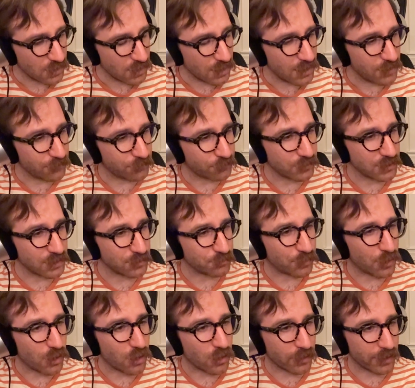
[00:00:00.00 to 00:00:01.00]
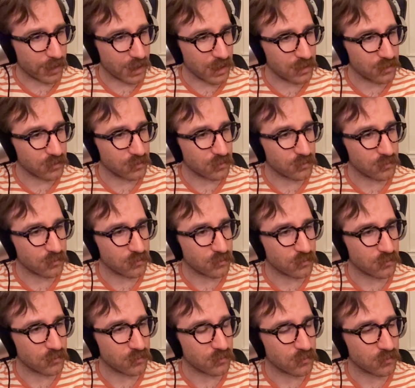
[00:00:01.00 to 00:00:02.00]
if we bar it, you
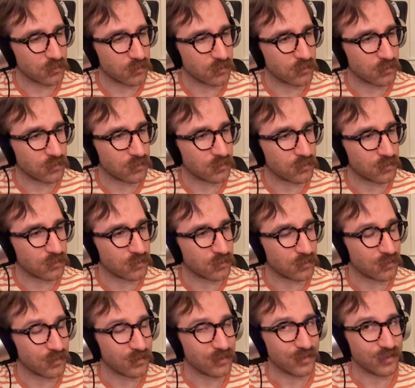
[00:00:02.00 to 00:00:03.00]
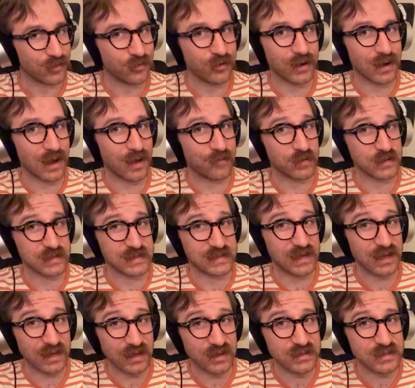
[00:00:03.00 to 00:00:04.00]
can have the
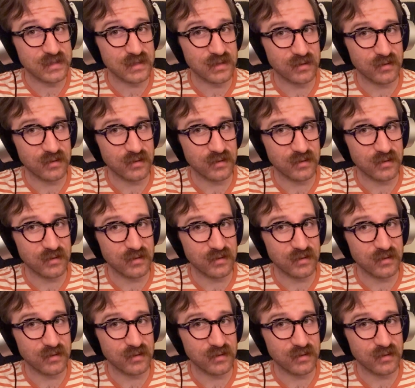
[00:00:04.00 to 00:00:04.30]
6th.